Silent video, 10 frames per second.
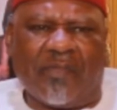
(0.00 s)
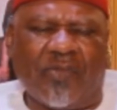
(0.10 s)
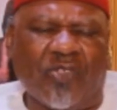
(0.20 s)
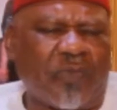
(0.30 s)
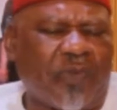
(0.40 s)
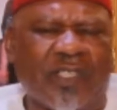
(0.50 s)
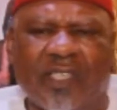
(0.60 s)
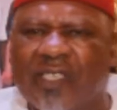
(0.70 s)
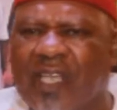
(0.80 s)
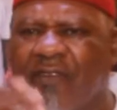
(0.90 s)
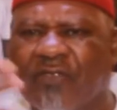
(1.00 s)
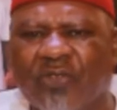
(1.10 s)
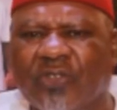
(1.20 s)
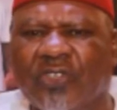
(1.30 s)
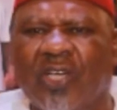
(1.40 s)
newsprint
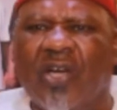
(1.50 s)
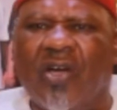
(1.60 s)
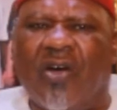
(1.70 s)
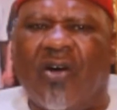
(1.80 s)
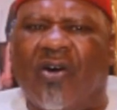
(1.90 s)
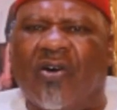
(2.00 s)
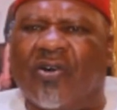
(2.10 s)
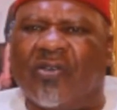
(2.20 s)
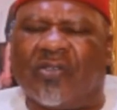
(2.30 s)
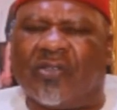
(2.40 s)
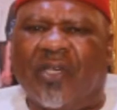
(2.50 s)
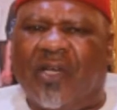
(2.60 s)
interviews or